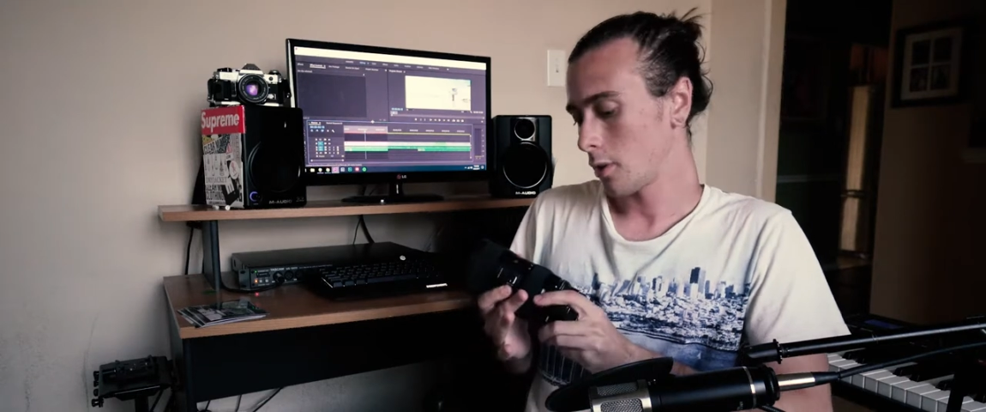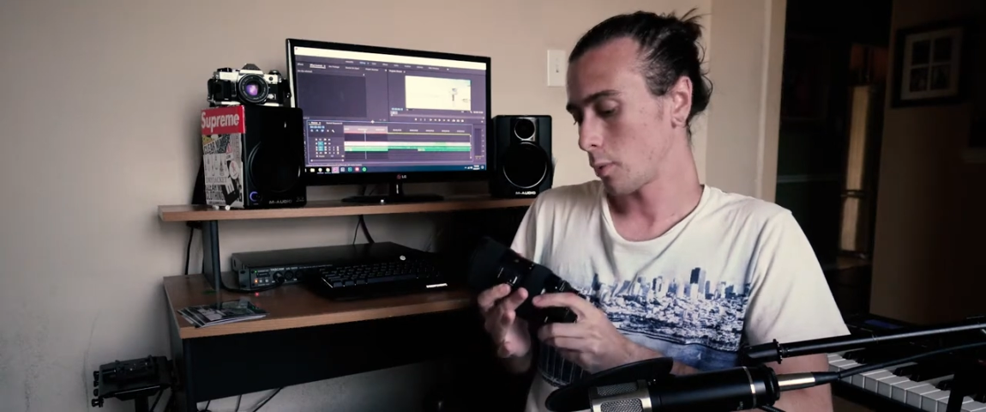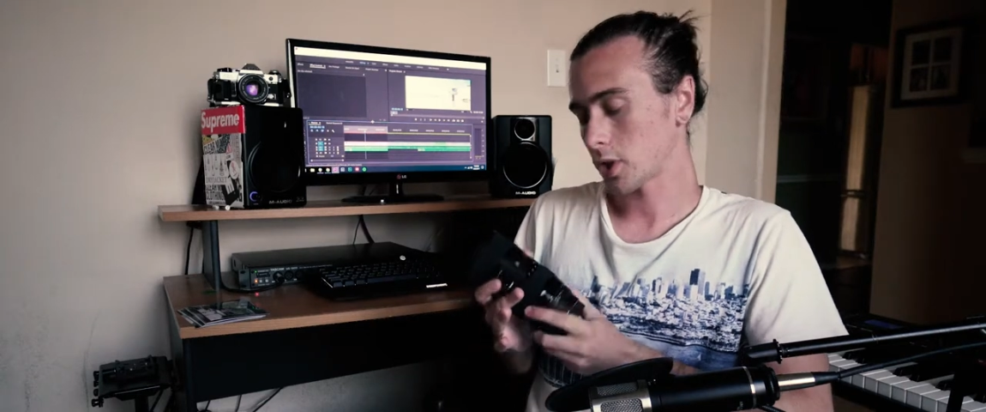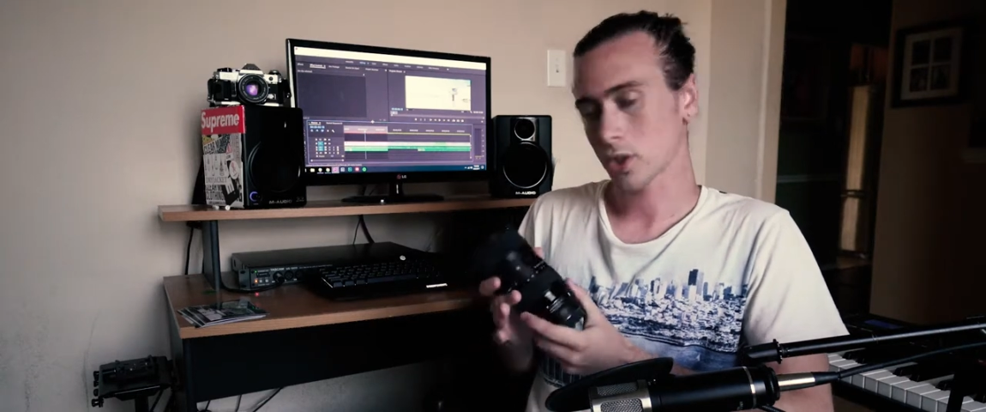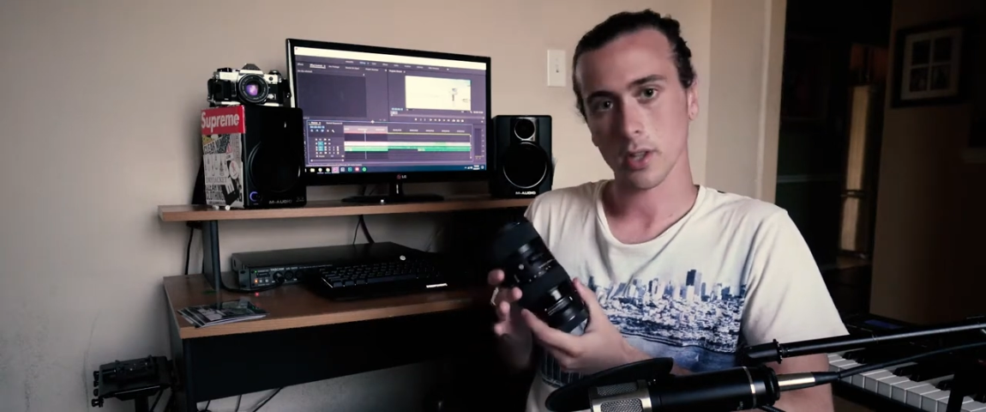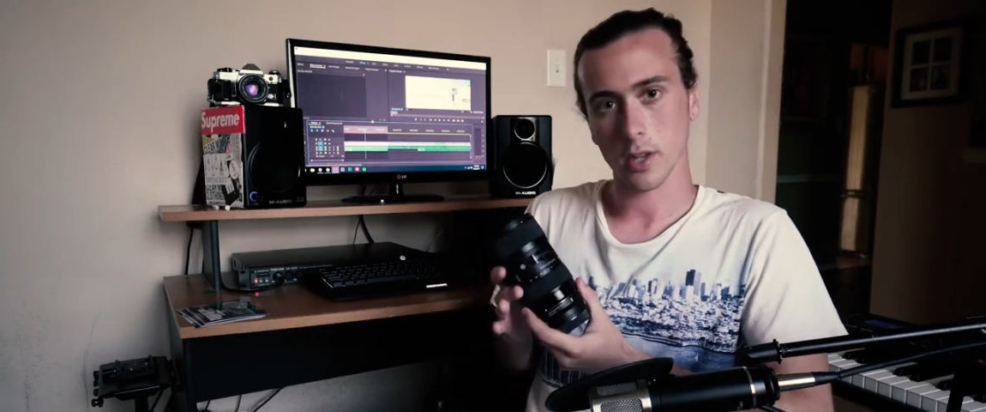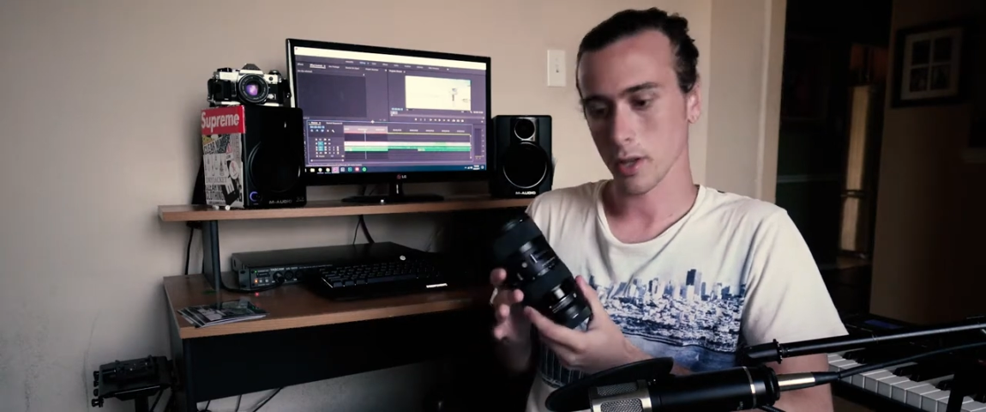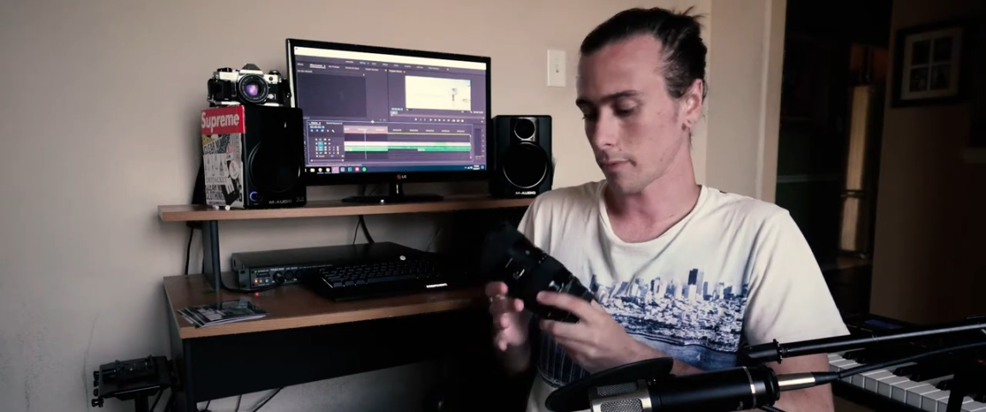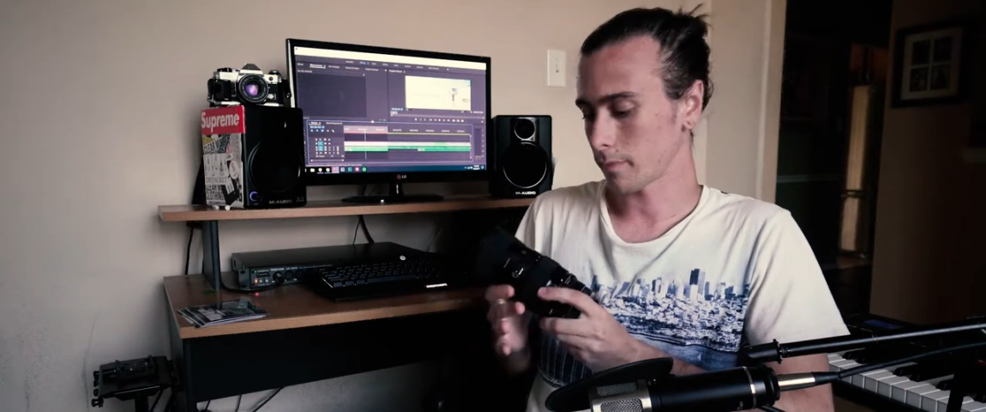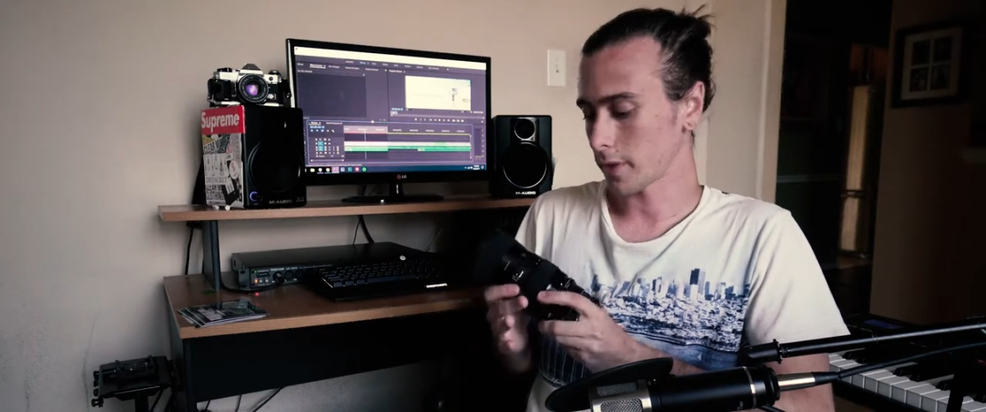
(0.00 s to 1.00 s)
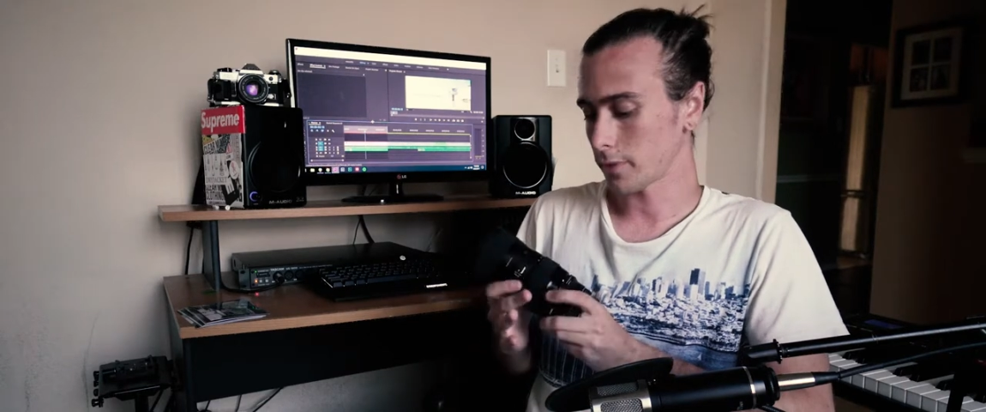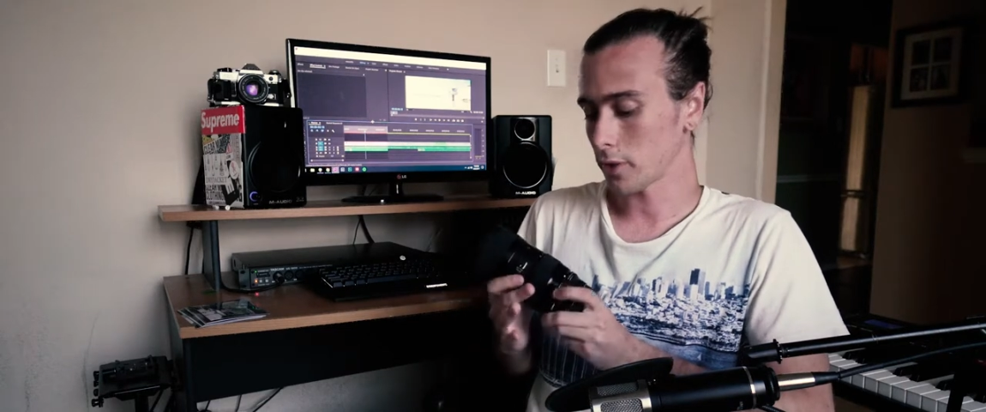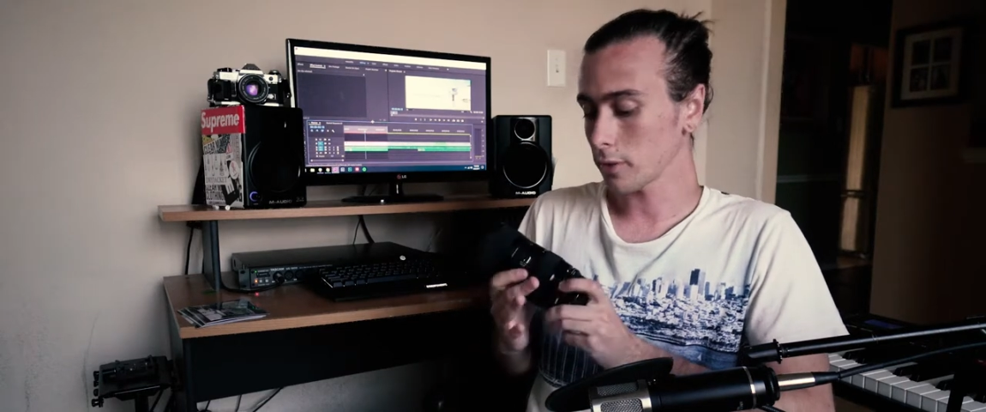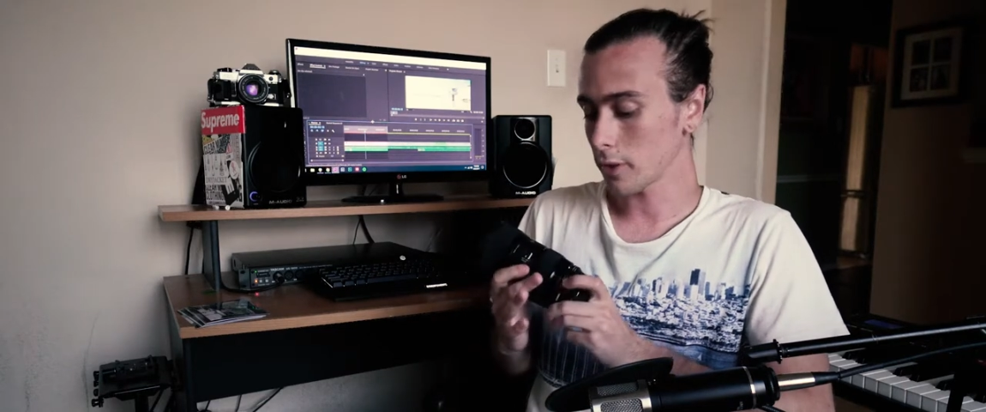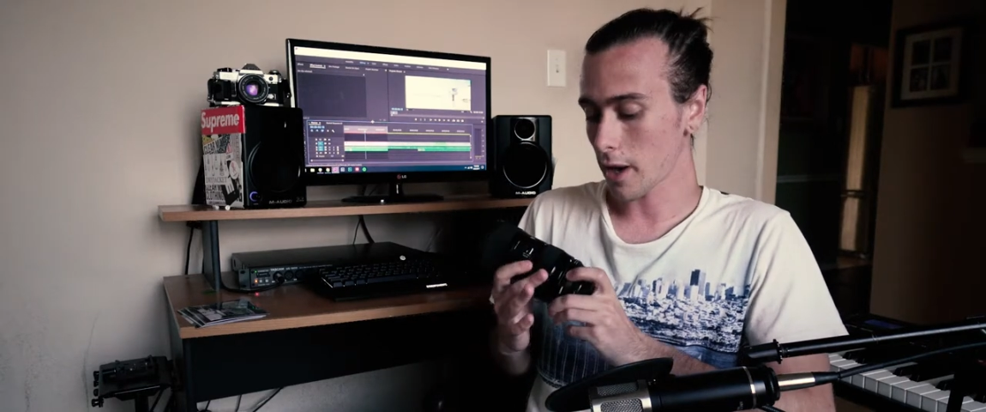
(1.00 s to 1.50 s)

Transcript: which um, if you don't know